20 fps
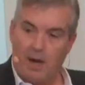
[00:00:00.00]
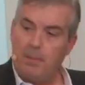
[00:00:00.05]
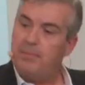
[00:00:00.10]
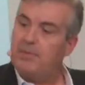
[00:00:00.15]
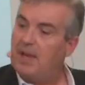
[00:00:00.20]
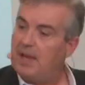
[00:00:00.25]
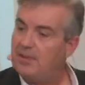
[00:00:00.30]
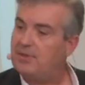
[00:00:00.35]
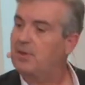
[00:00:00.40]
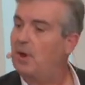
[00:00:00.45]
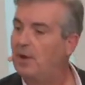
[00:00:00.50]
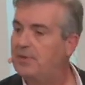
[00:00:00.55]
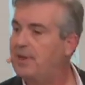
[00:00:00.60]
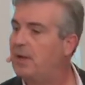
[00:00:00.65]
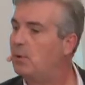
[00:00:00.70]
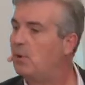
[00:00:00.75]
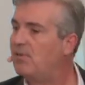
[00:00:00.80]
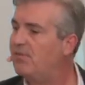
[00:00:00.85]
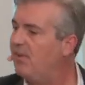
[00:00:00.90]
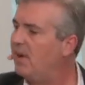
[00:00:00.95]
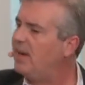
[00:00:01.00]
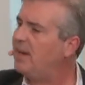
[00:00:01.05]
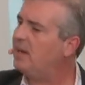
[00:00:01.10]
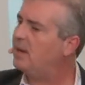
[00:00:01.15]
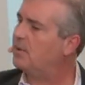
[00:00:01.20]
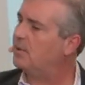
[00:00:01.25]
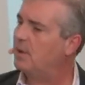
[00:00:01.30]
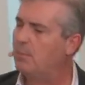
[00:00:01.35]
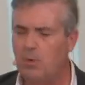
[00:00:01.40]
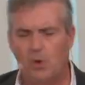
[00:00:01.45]
they thought they were funnier
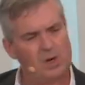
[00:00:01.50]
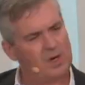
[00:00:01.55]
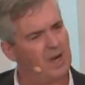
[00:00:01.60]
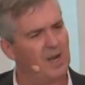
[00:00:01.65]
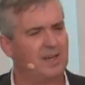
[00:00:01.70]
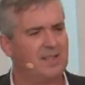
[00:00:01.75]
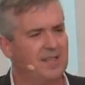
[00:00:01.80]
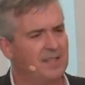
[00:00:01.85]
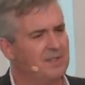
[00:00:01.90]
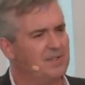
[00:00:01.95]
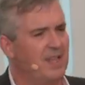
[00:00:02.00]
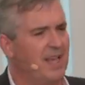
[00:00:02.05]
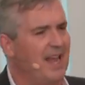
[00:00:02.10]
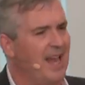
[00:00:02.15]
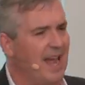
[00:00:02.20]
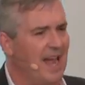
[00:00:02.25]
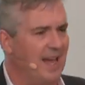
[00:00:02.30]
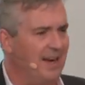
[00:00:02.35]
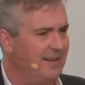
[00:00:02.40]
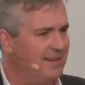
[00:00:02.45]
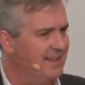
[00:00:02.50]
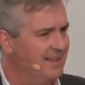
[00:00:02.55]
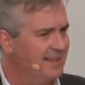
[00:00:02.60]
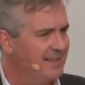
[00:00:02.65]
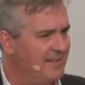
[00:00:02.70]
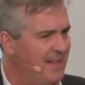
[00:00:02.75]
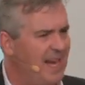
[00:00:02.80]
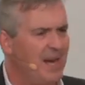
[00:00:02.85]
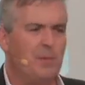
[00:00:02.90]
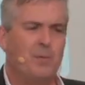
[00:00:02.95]
the more cocktails they had.
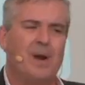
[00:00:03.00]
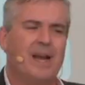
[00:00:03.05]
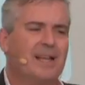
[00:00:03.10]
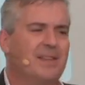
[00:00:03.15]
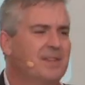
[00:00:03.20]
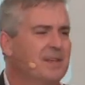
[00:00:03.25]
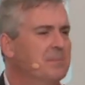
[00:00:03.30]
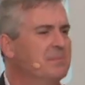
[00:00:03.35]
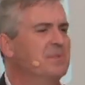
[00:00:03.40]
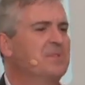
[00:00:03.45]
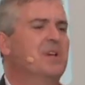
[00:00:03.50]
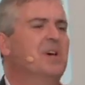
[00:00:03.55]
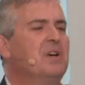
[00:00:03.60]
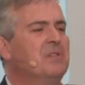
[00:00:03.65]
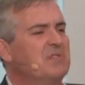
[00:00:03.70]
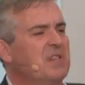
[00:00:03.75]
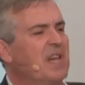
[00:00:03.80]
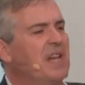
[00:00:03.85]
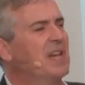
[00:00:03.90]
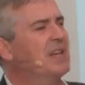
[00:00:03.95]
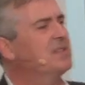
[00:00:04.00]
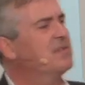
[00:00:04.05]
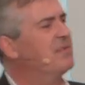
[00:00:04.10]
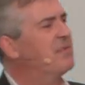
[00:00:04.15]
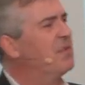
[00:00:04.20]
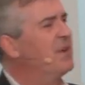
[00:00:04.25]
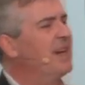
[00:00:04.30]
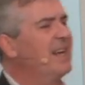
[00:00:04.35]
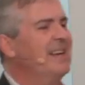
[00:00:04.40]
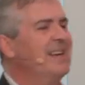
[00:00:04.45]
They ranked themselves as
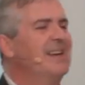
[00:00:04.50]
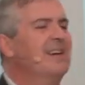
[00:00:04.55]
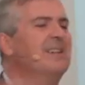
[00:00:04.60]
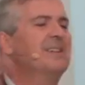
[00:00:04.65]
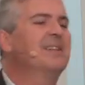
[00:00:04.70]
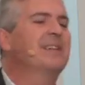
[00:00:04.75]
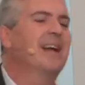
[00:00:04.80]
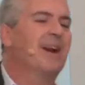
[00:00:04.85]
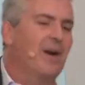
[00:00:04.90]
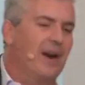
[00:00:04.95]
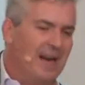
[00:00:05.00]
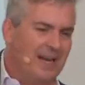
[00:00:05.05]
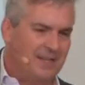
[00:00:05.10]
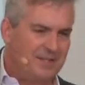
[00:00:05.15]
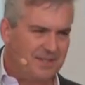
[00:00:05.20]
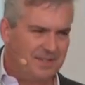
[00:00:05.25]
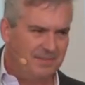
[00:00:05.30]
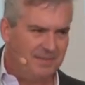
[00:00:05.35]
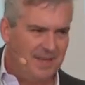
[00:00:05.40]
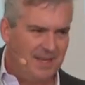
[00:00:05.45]
friggin' hilarious.